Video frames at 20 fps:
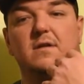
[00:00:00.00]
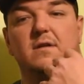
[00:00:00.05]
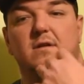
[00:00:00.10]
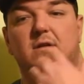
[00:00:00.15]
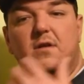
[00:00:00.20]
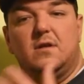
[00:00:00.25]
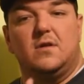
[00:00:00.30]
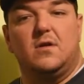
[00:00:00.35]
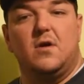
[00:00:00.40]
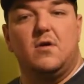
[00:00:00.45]

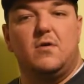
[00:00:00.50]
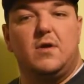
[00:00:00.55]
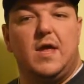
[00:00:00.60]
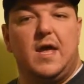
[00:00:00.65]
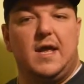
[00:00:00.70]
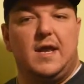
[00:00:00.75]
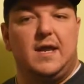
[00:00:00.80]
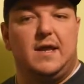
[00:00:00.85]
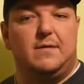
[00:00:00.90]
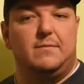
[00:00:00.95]
the
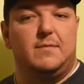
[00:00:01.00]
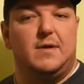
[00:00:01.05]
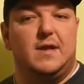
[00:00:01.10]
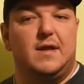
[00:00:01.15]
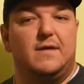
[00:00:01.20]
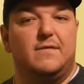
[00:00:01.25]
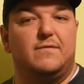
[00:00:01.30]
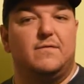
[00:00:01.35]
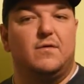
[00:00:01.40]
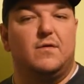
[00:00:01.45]
locating
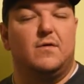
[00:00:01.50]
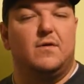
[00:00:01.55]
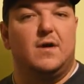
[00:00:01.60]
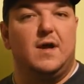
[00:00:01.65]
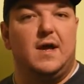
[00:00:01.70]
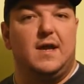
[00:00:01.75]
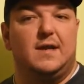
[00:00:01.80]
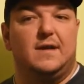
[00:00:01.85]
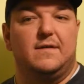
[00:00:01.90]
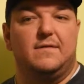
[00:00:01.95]
meaningful
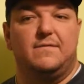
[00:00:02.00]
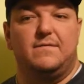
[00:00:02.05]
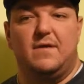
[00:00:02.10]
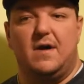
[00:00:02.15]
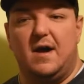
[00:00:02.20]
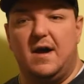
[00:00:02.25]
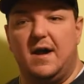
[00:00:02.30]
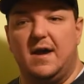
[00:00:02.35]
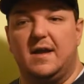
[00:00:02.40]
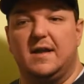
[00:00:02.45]
and
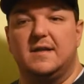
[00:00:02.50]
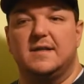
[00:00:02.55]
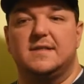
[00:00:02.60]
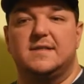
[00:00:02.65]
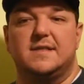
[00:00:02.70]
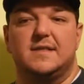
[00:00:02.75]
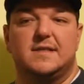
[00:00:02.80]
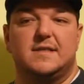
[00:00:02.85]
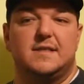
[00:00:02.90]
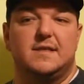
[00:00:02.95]
defined
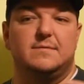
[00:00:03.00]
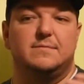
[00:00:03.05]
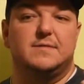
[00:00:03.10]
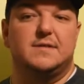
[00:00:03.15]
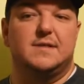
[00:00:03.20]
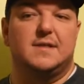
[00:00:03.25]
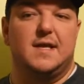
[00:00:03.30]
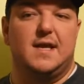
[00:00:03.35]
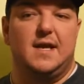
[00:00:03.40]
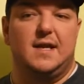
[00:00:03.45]

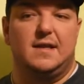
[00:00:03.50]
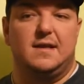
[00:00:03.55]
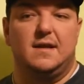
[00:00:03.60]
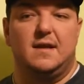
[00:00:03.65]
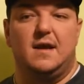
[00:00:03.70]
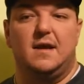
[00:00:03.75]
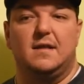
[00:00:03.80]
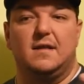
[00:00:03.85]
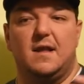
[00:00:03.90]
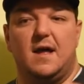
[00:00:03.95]
systems that
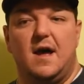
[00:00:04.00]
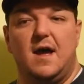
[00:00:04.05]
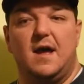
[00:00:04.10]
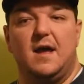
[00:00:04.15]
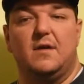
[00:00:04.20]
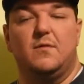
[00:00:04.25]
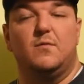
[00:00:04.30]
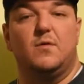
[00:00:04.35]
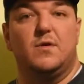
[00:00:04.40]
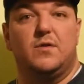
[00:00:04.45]

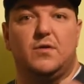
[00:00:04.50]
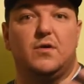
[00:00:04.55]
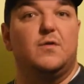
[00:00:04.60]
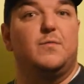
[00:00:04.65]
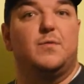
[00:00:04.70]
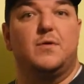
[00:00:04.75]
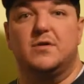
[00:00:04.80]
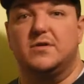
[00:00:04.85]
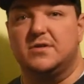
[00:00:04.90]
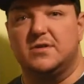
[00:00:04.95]
align with
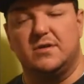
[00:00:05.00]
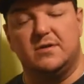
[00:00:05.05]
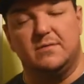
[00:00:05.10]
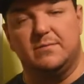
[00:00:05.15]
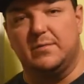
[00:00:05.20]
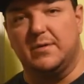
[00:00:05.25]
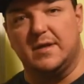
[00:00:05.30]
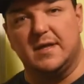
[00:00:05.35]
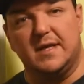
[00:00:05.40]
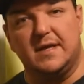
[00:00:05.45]
your personal
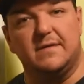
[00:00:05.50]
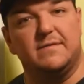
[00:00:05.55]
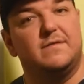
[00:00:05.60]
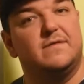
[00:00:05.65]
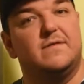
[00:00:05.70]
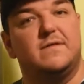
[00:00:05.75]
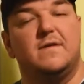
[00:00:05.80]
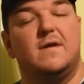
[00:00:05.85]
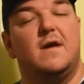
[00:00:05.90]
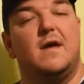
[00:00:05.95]

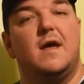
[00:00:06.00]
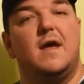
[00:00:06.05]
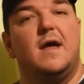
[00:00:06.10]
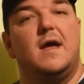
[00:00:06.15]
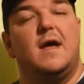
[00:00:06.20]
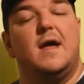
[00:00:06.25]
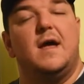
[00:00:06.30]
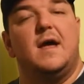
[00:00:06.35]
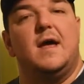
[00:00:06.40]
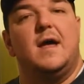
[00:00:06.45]
beliefs.
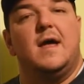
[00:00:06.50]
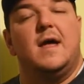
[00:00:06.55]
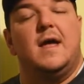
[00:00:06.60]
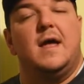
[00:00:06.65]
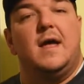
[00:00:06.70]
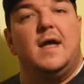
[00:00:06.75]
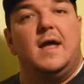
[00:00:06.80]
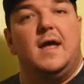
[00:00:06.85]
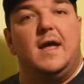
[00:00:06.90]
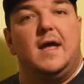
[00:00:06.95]

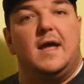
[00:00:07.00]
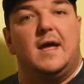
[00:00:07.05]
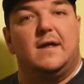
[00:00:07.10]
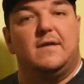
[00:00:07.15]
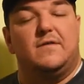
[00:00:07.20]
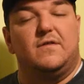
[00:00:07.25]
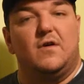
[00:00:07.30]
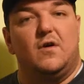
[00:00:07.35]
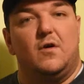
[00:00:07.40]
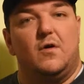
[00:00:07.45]

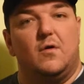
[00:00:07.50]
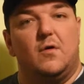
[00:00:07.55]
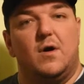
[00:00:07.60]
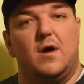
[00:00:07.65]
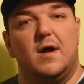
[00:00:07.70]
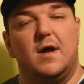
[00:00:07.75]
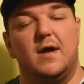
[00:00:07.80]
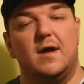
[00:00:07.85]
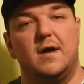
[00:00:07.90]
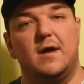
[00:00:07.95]
And so
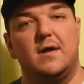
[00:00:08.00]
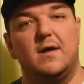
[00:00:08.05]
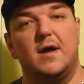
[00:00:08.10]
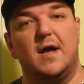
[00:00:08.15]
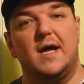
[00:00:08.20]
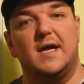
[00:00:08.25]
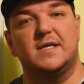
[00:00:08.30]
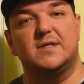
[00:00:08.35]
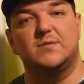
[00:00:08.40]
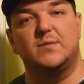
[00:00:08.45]

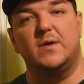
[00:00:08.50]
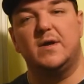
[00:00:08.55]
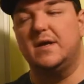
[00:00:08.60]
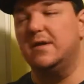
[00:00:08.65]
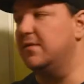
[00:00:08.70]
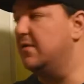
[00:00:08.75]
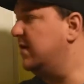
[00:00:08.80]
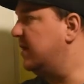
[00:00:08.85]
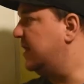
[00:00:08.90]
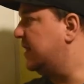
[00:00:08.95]
as we
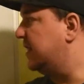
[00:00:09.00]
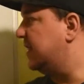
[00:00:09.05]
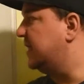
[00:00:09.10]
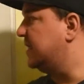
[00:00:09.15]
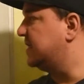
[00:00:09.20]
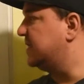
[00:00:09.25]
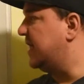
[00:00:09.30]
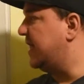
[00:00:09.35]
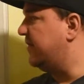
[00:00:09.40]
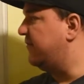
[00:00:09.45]
look at
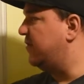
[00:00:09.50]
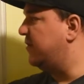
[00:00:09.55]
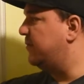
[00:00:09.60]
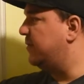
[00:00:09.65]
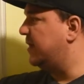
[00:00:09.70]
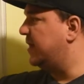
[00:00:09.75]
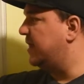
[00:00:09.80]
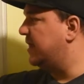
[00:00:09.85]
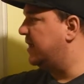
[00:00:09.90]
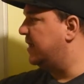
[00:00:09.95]
these,
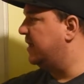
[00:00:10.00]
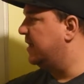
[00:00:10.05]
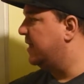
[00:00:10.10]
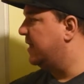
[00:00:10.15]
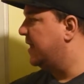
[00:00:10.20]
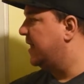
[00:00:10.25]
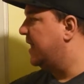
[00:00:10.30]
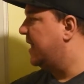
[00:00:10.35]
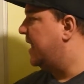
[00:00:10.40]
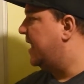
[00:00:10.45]
everybody
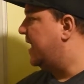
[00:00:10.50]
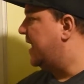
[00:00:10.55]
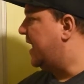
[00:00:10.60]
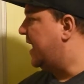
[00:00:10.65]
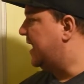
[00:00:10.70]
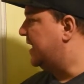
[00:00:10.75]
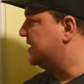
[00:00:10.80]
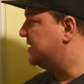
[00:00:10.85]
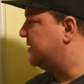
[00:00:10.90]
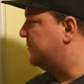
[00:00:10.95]

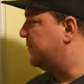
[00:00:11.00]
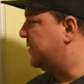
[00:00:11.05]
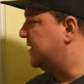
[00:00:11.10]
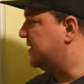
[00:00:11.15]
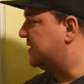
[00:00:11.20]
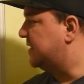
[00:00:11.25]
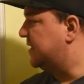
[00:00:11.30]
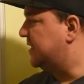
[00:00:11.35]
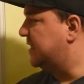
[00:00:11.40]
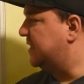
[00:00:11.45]
has a
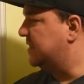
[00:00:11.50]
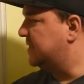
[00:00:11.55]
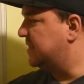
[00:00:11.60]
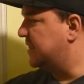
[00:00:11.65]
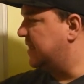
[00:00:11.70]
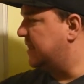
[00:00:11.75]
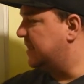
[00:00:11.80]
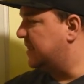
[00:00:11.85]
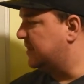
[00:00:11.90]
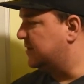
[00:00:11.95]
piece of these,
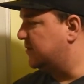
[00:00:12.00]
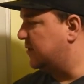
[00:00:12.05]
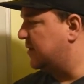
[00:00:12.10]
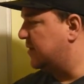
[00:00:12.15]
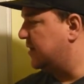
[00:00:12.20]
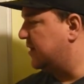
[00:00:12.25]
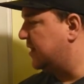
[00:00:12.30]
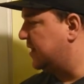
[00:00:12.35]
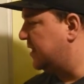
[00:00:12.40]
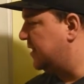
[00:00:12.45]
and as we
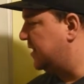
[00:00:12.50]
look at